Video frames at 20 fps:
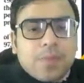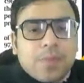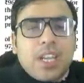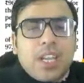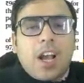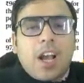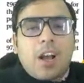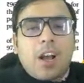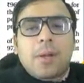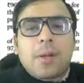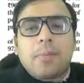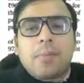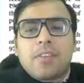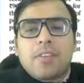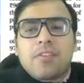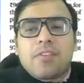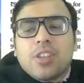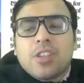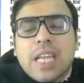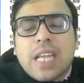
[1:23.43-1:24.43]
Now, but
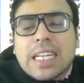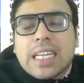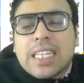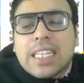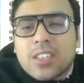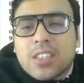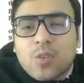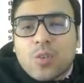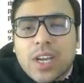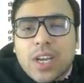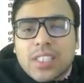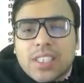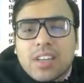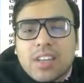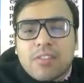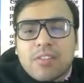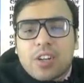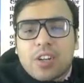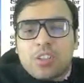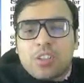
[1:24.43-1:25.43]
before that, there's a
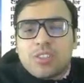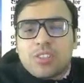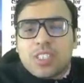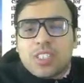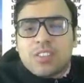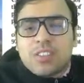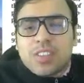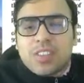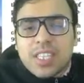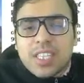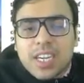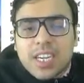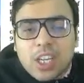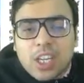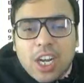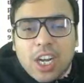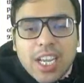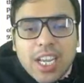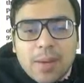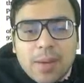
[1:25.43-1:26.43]
question for you, since they are
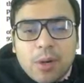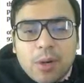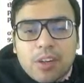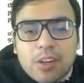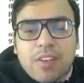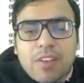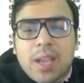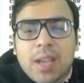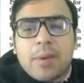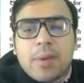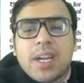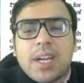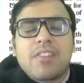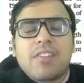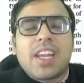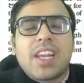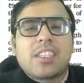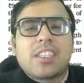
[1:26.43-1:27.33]
talking about Vibrant Village